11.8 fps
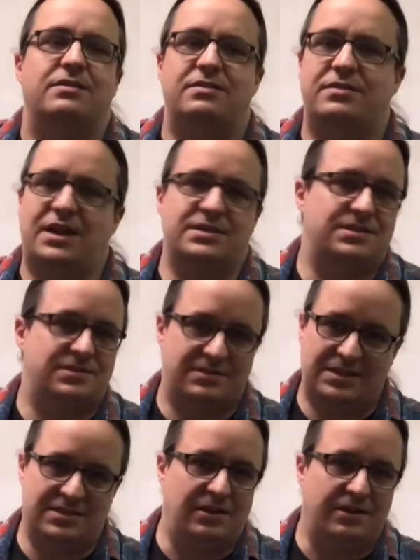That's
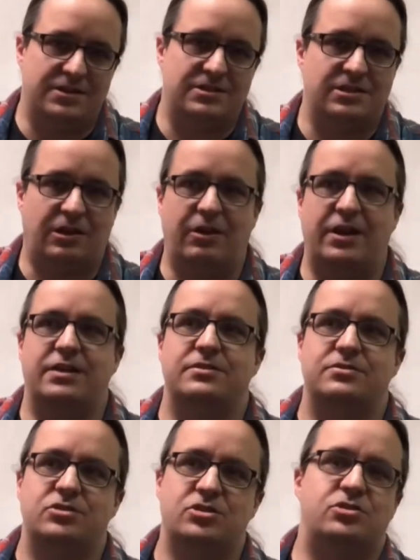not necessary.
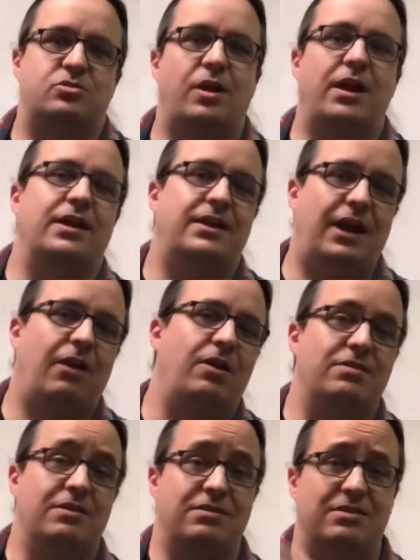Just try and carry
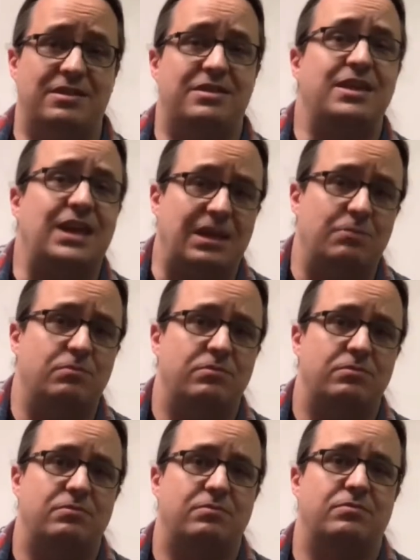the theme.
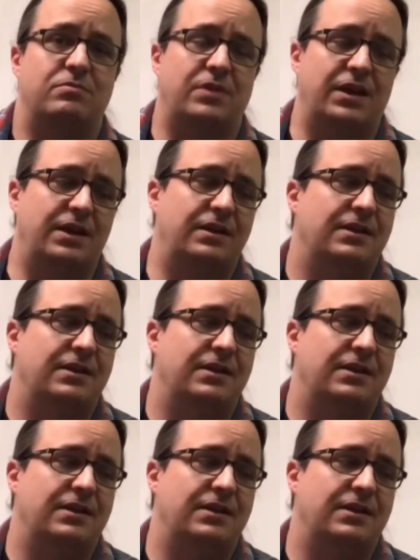Like,